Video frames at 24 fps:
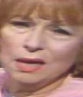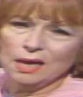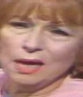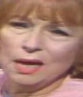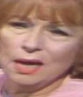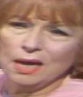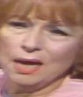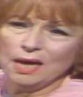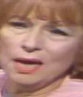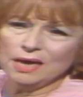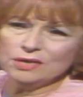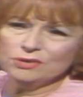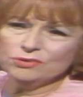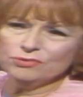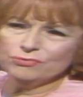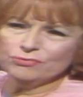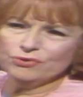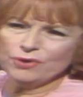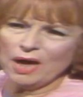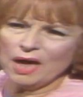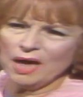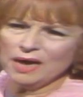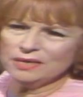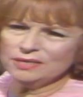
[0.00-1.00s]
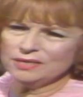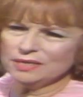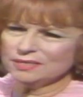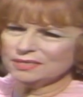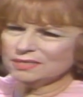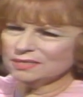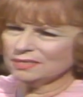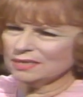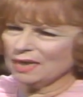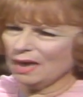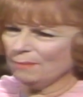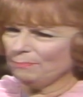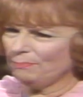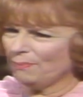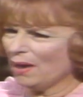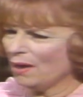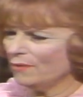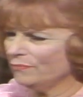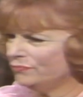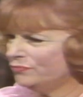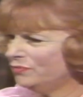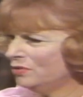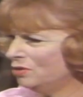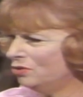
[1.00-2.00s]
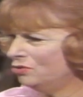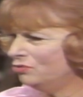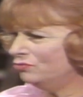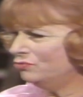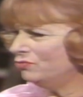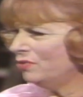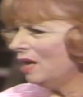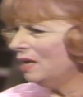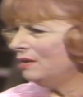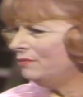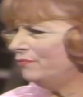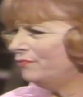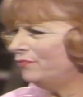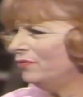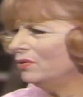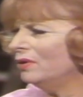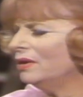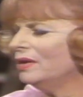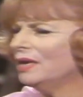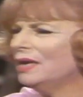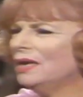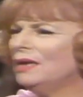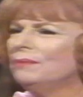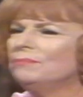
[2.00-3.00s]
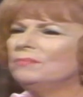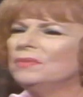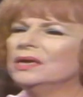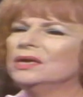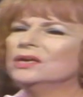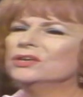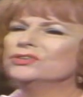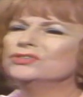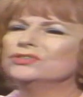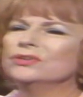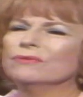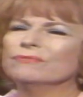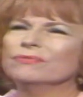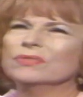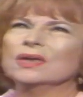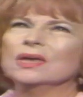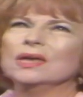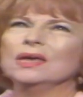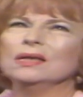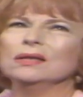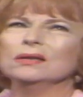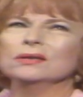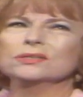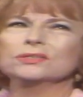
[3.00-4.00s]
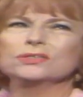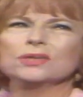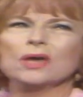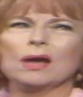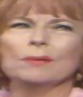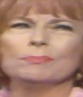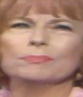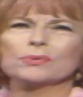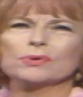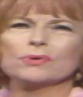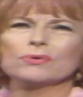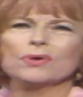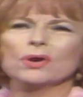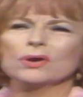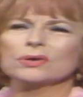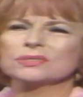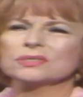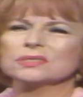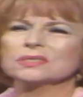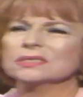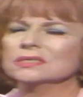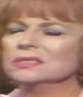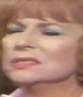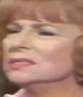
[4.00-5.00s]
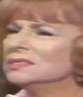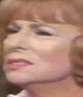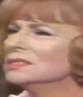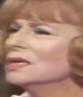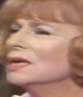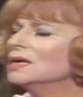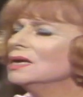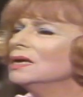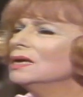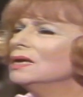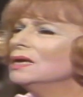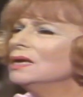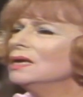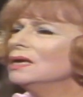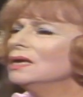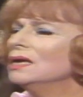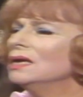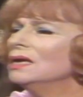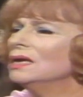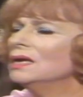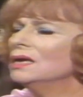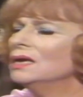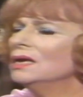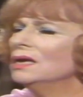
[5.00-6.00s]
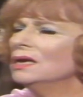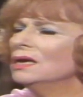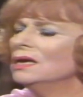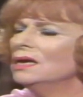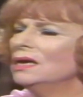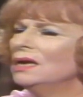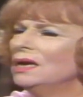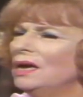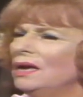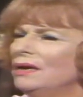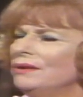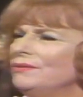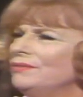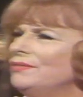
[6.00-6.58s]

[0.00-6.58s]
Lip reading: I tried to stamp out the dreadful image of the hilltop crosses, and